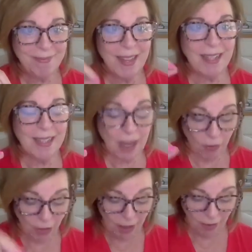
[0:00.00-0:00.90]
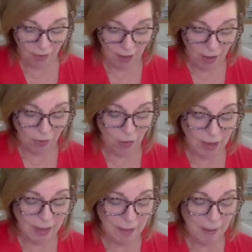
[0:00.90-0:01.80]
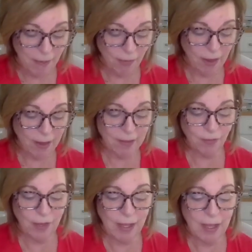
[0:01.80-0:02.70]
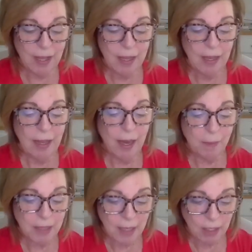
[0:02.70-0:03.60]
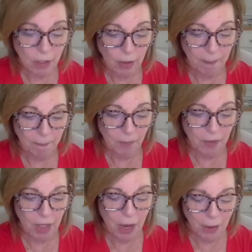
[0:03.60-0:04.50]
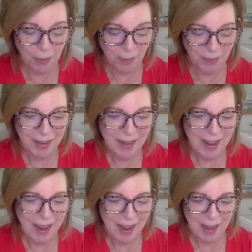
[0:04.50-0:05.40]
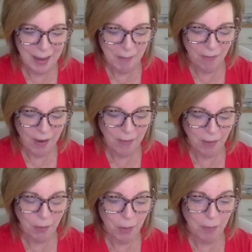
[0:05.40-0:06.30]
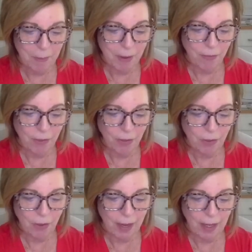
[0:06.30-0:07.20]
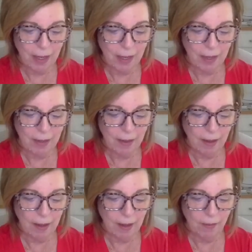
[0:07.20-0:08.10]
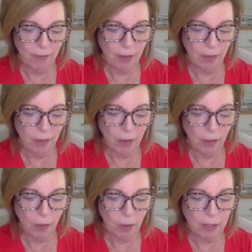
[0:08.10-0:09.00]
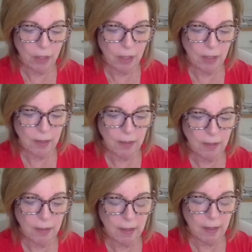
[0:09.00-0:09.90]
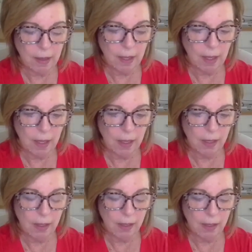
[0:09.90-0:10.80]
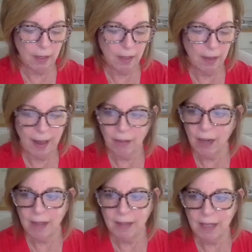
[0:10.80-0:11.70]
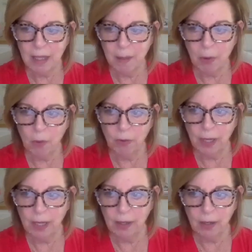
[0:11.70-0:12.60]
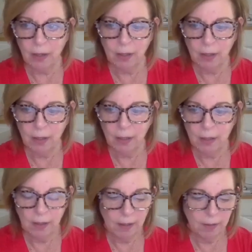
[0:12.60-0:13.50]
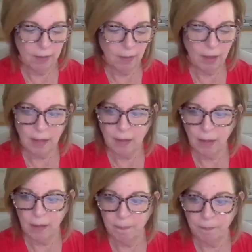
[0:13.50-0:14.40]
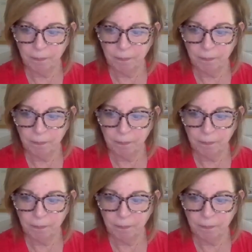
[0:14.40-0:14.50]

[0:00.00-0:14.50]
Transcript: That's healthier. So that's my philosophy, and I'm sticking to it. So let me find the group on my phone so I can follow along your questions there. Actually, I see them over here, so that's good.